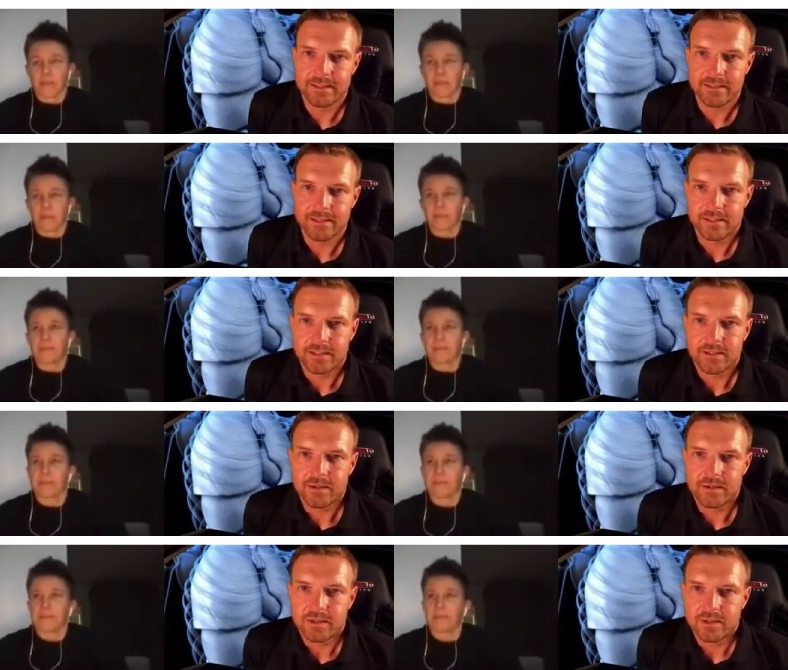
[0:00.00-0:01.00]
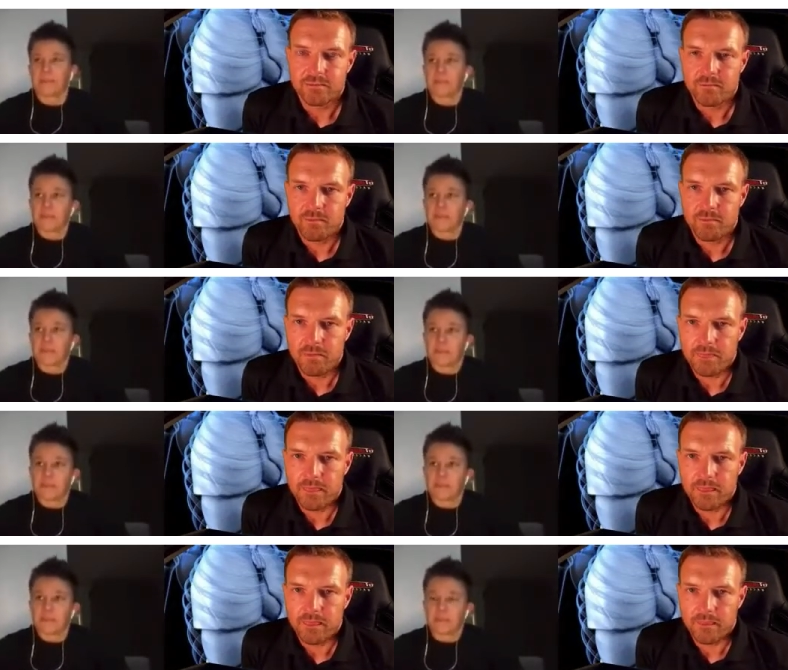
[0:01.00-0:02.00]

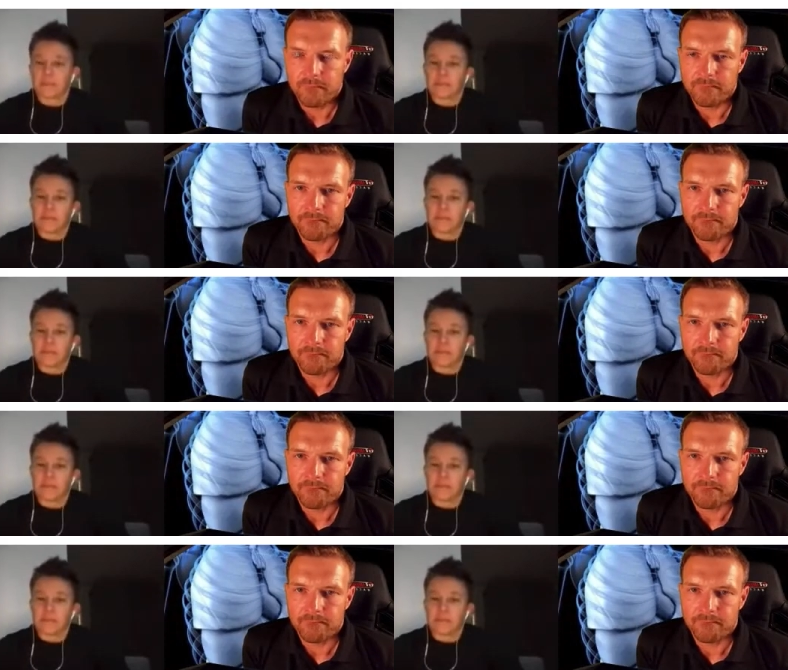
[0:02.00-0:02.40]
Nothing is said.